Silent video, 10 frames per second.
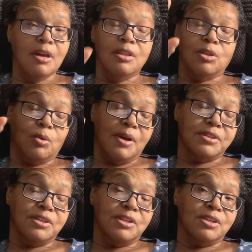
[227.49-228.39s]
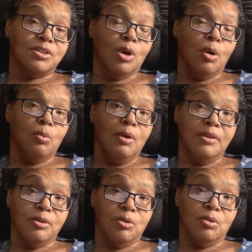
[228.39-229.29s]
The question is, with
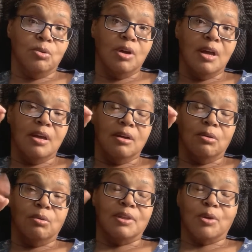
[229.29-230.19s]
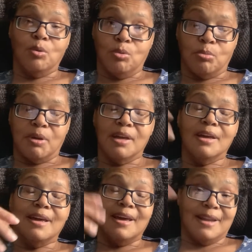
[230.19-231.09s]
who with whom
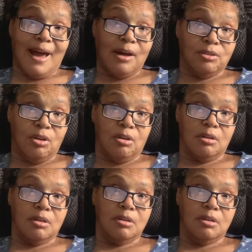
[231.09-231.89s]
and how long.